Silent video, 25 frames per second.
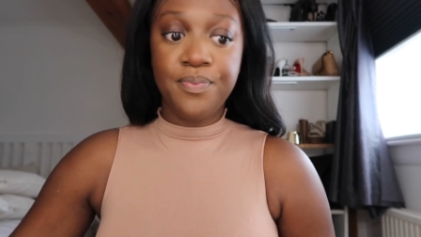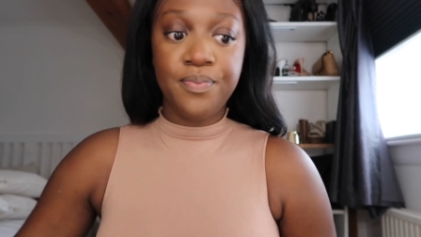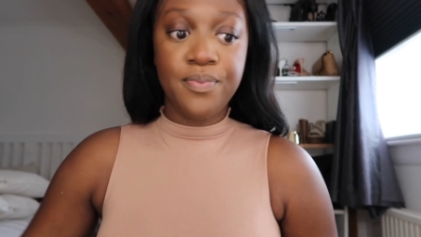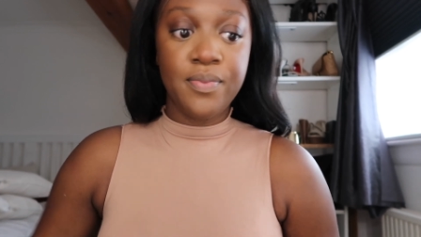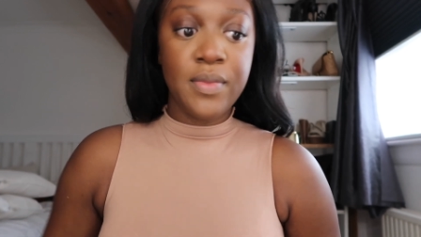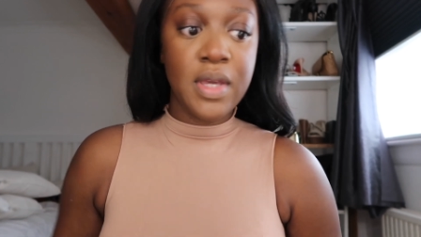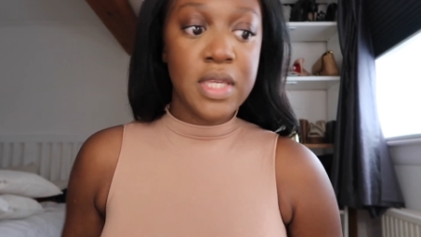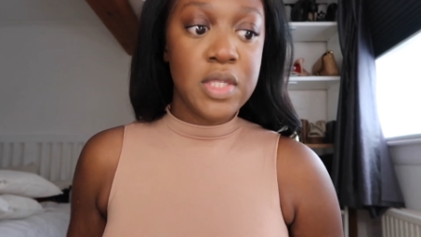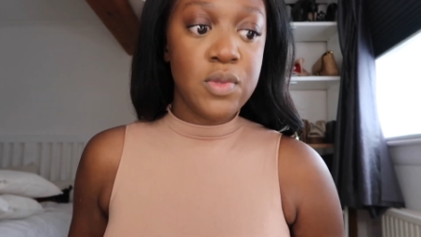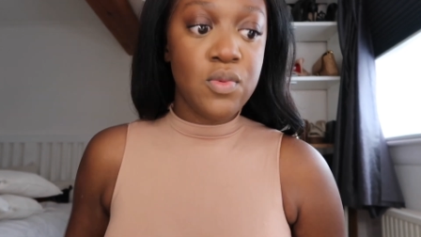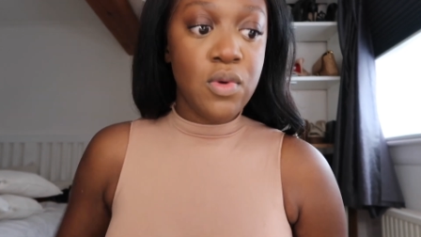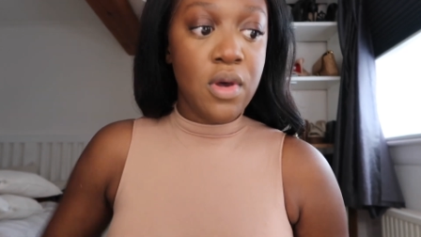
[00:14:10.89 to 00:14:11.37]

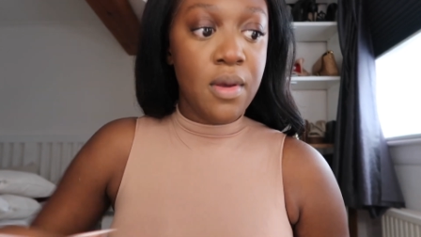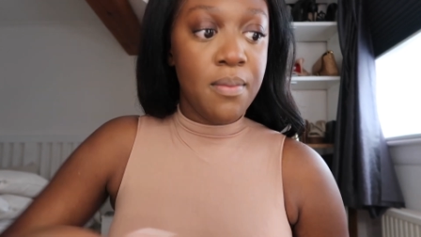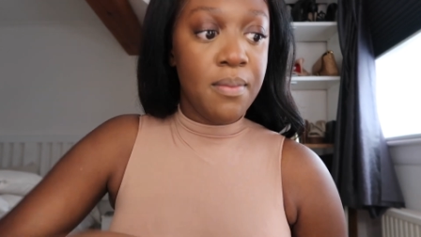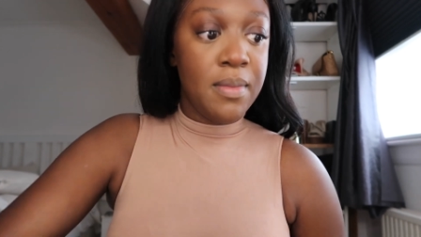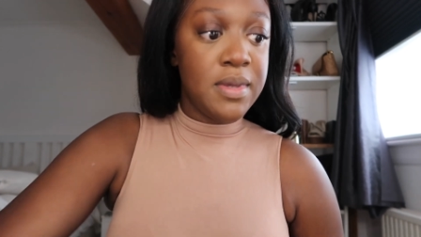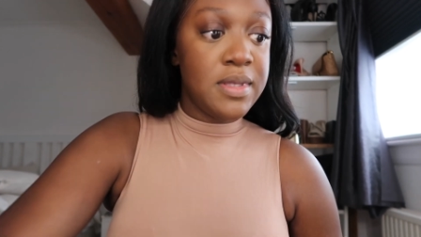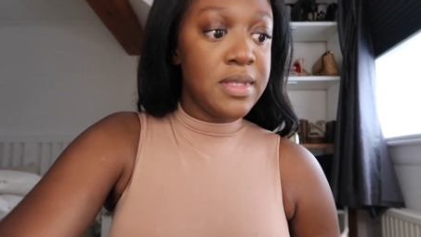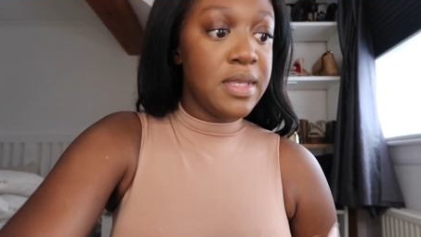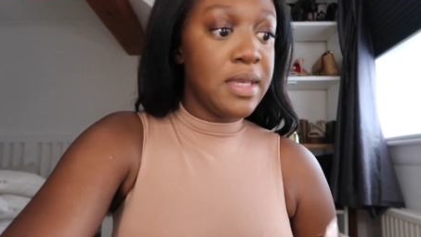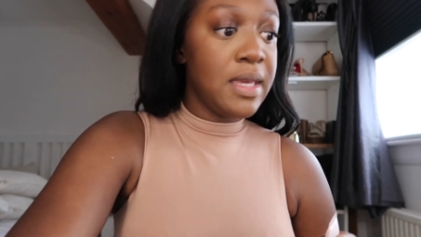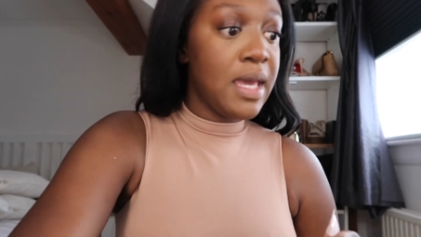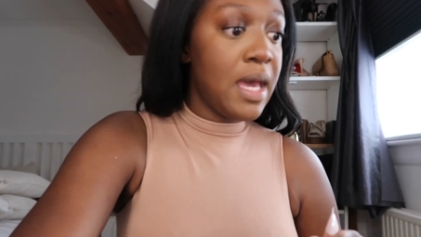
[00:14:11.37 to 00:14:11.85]
That's what I'm
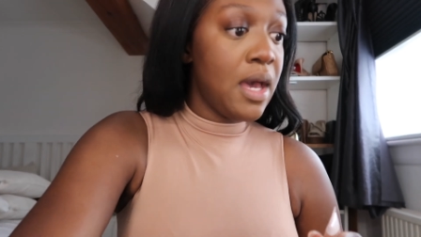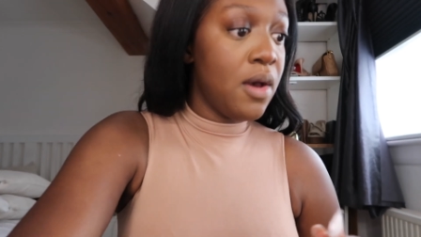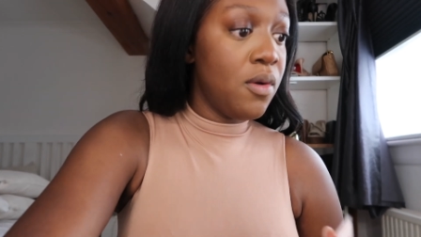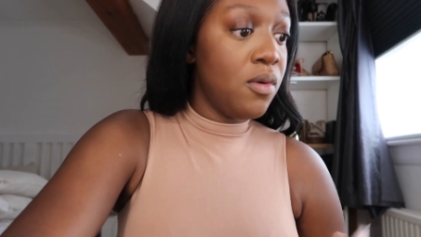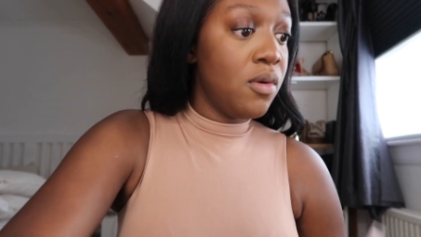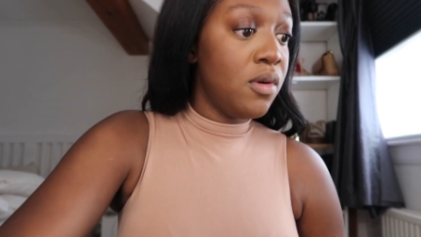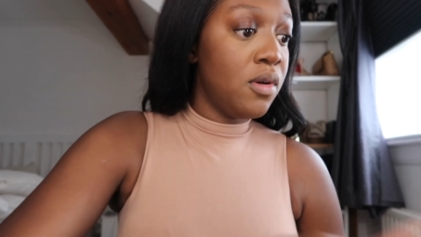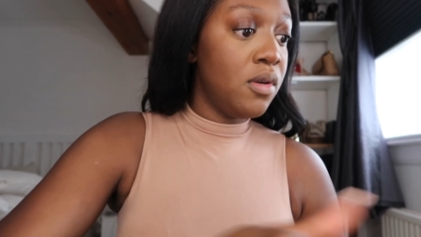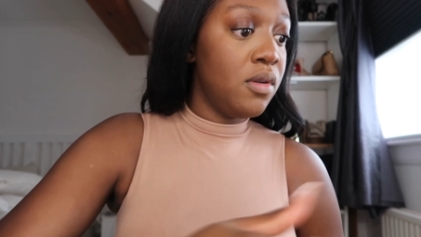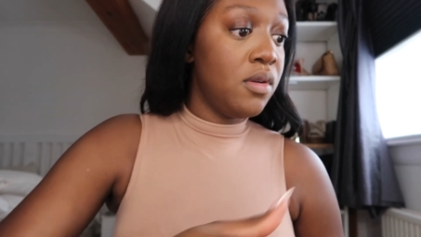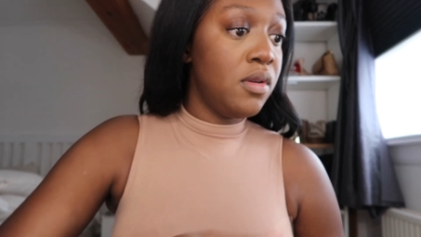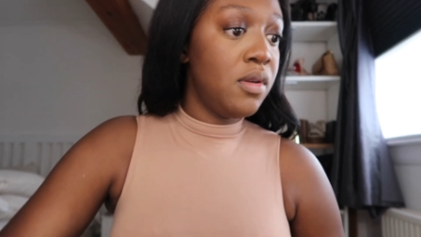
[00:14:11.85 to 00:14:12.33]
missing
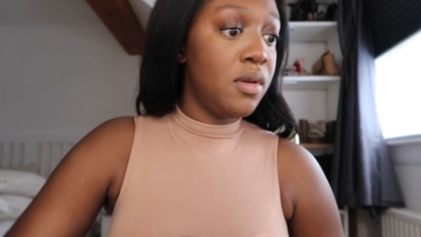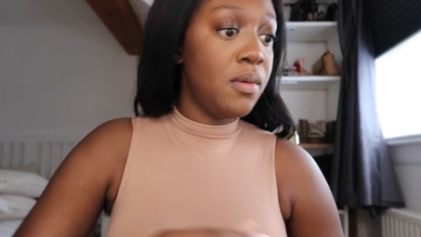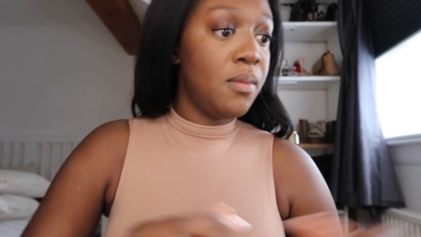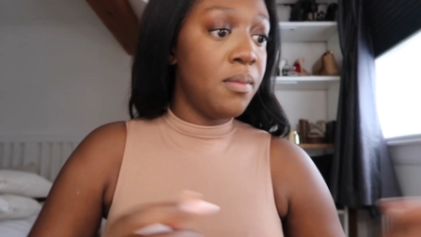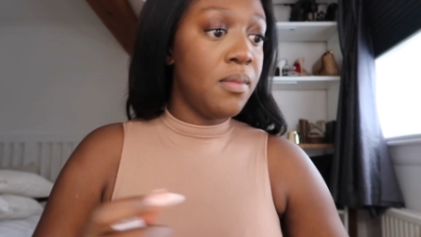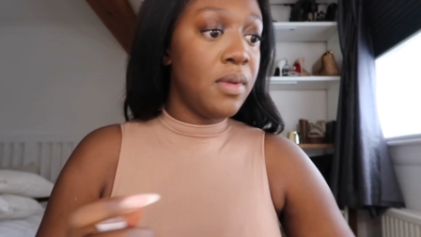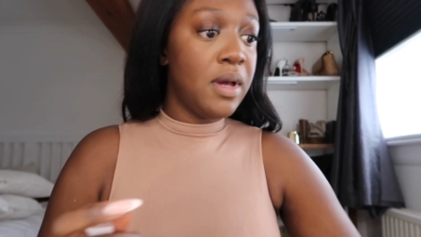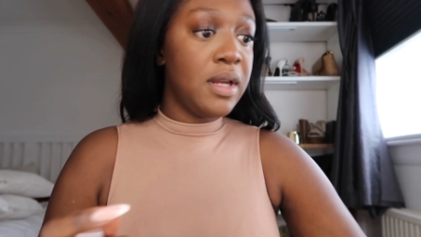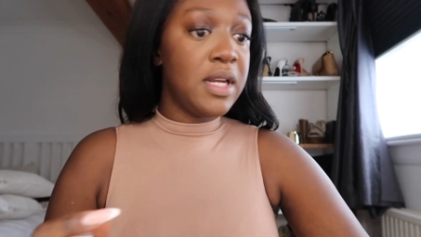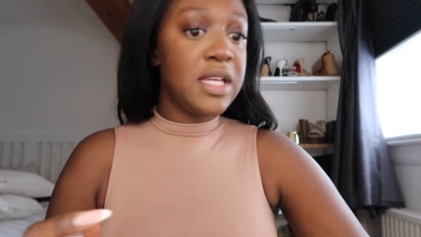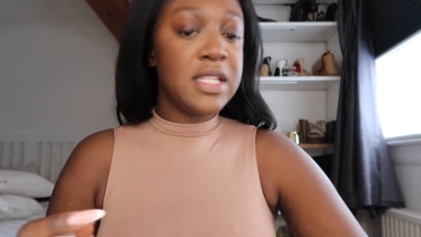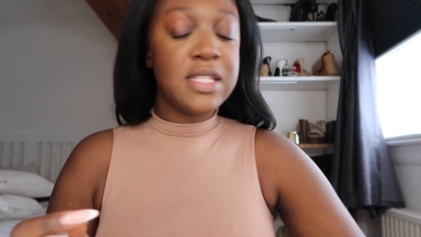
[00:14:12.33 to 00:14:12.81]
out on.
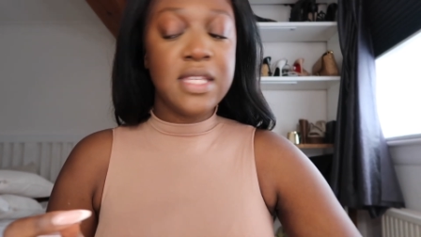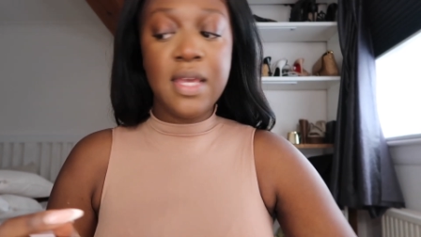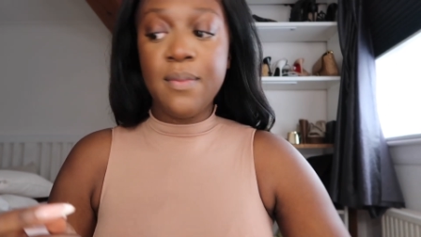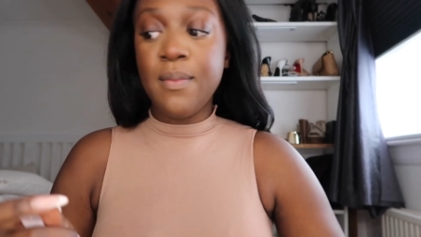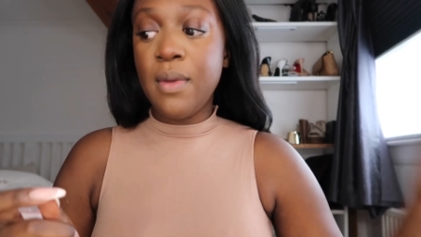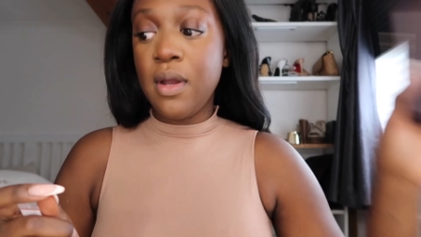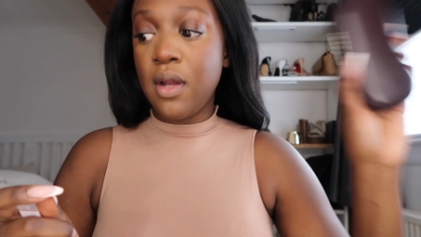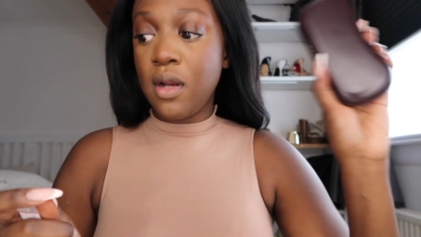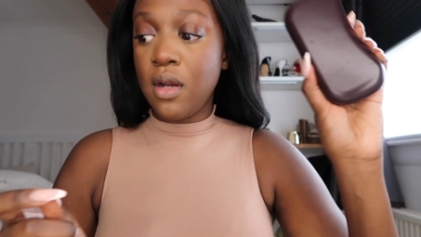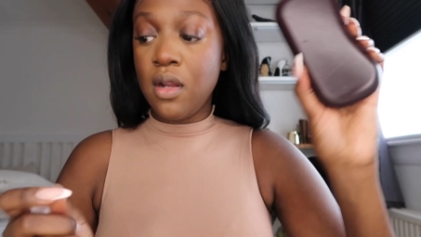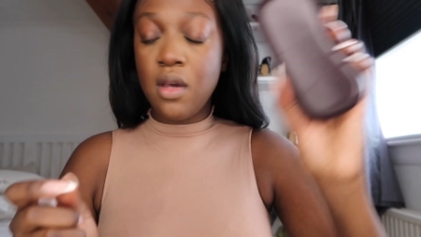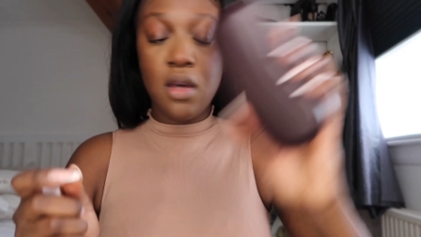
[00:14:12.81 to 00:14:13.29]
I need to take
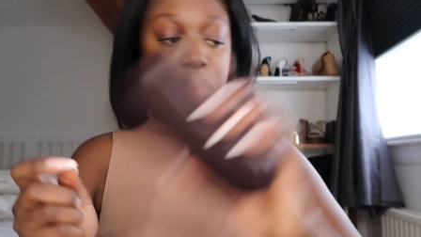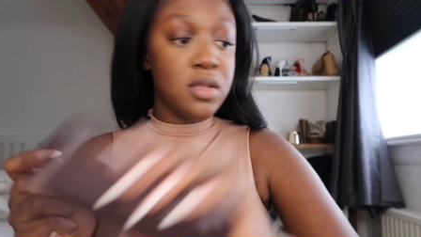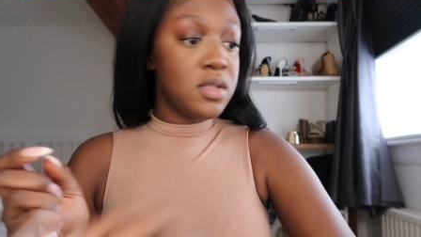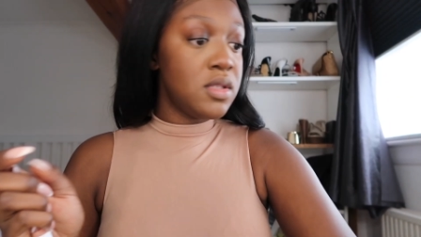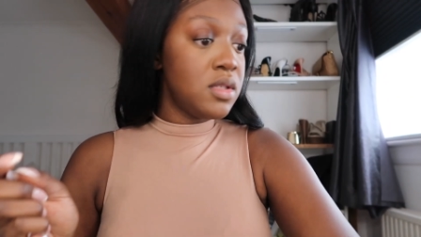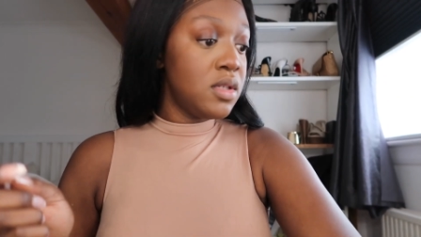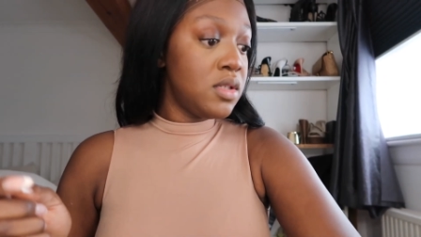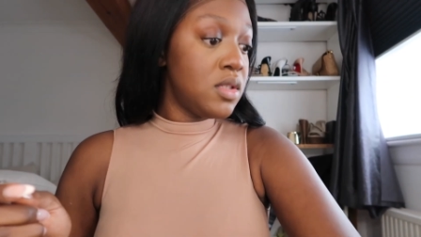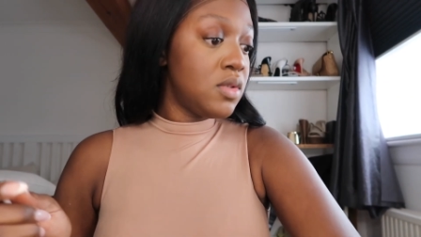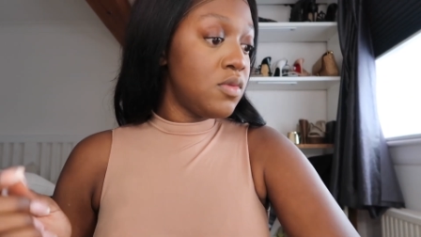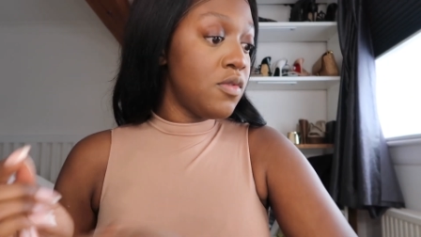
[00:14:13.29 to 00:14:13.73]
my glasses